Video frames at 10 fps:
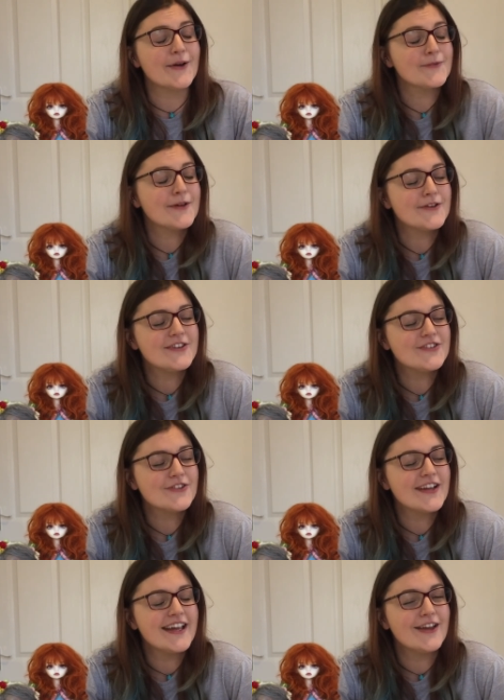Hope you're
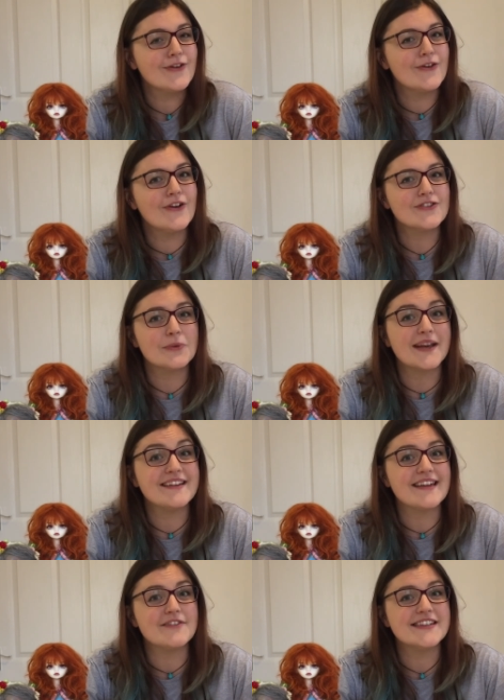enjoying your
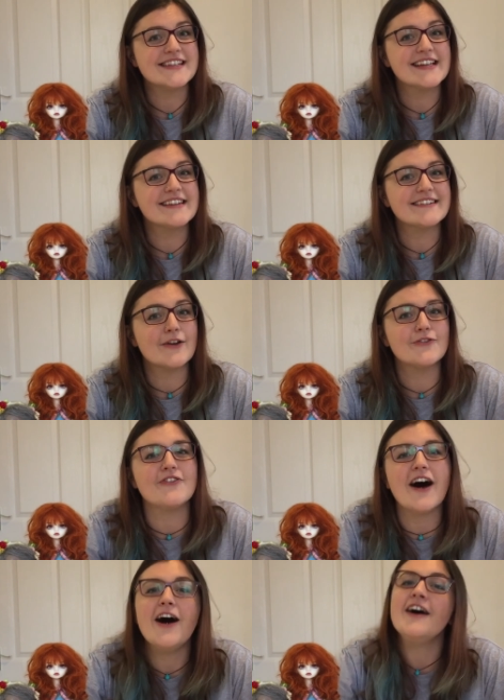2017 so
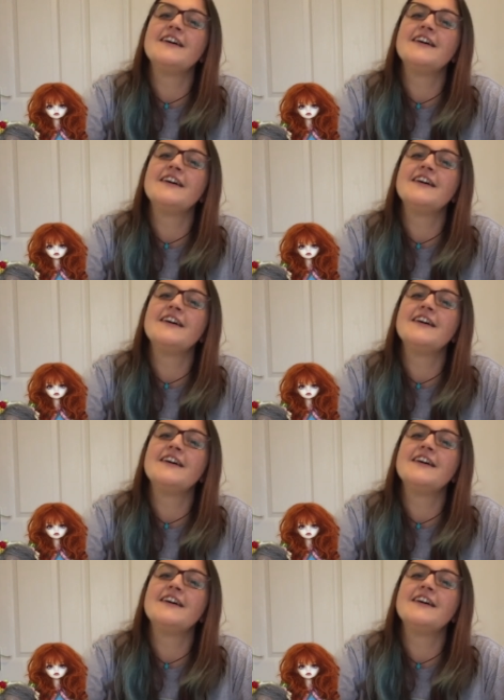far.